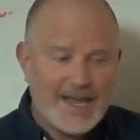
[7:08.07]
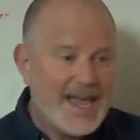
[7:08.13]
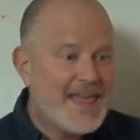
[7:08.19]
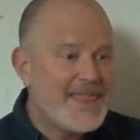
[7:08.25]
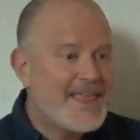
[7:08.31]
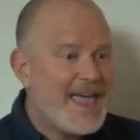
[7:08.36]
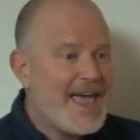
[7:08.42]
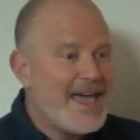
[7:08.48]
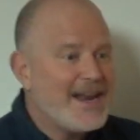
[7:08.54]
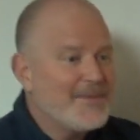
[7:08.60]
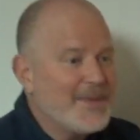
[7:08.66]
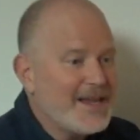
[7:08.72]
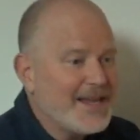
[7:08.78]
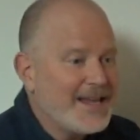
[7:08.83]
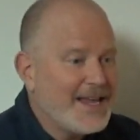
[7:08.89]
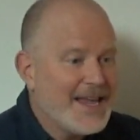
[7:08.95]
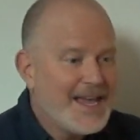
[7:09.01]
And the
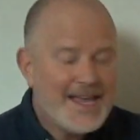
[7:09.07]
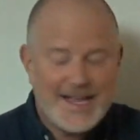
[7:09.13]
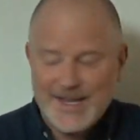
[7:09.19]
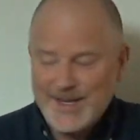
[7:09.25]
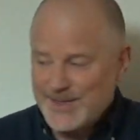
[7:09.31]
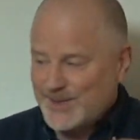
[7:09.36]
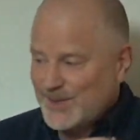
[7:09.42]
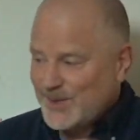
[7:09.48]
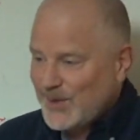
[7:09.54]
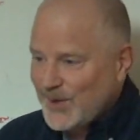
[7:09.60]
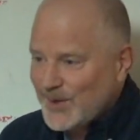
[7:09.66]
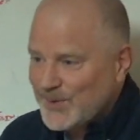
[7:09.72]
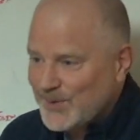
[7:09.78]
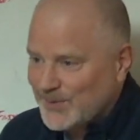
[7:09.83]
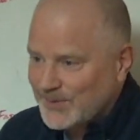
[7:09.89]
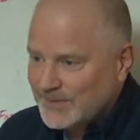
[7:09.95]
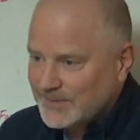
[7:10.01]
enemy is
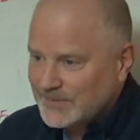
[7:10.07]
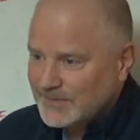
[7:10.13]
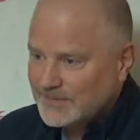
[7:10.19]
you.